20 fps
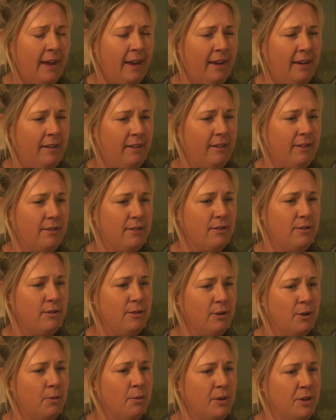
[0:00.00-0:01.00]
and
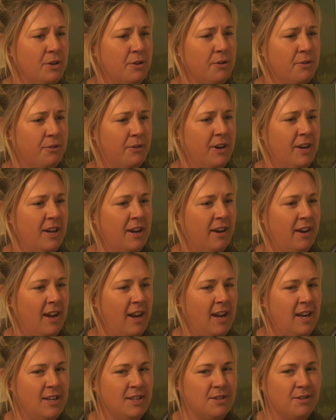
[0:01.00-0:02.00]
you know when you're a very young
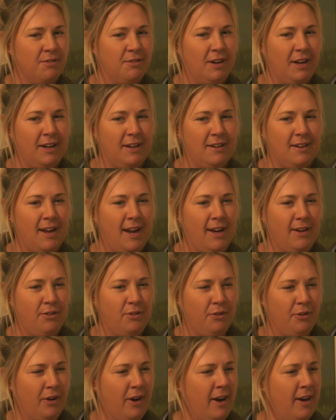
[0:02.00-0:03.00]
age of like
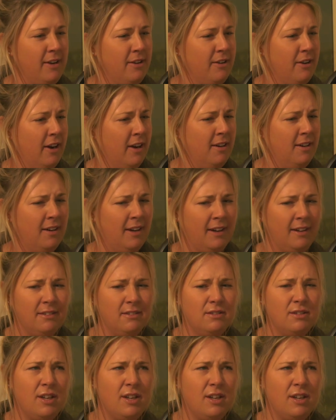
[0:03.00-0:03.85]
eight or nine you're kind of like